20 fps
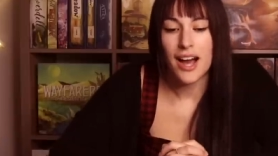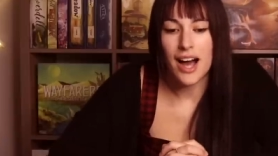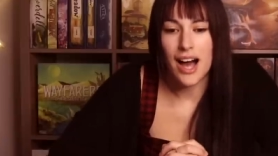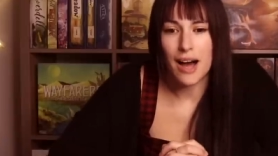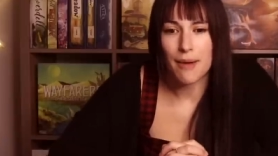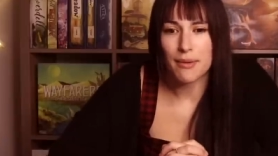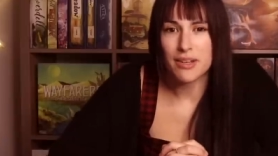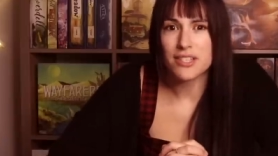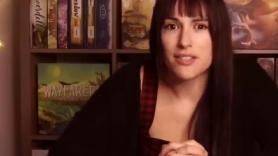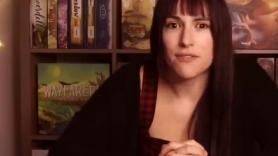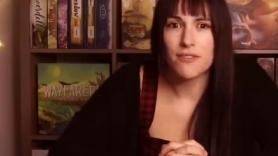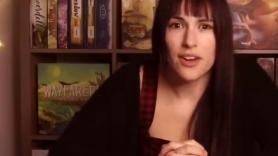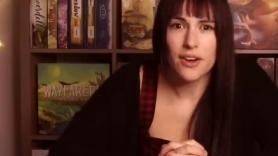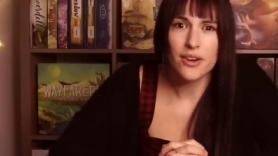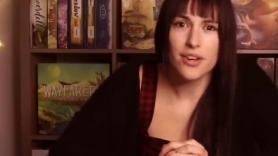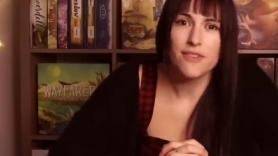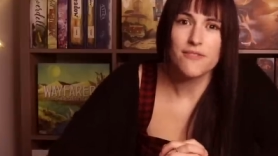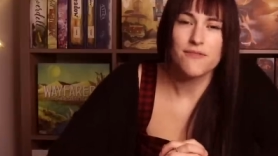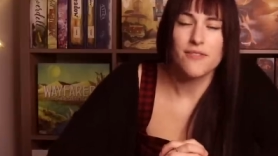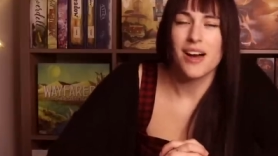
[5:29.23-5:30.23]
Um, it's a
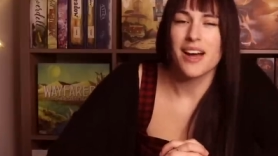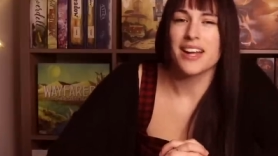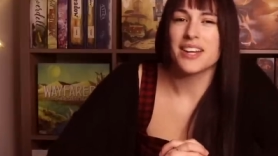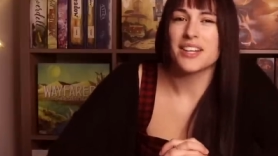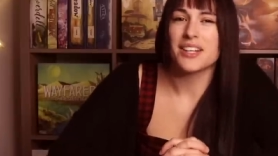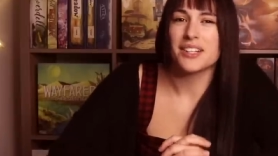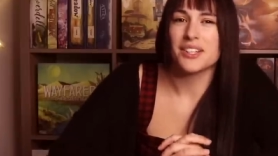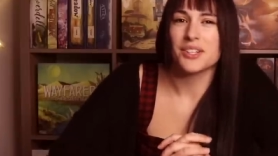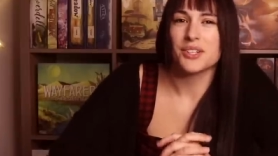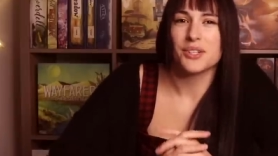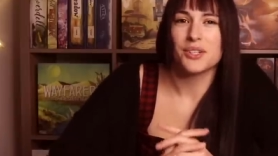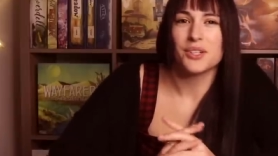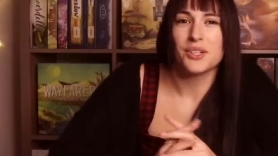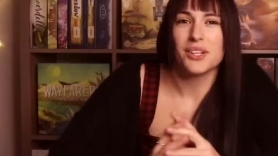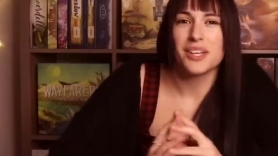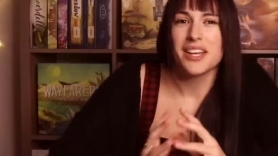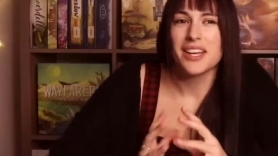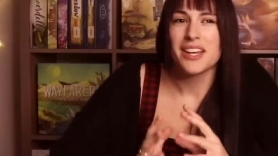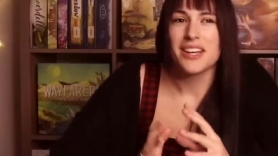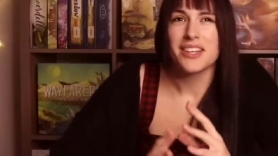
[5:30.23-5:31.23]
very fun little,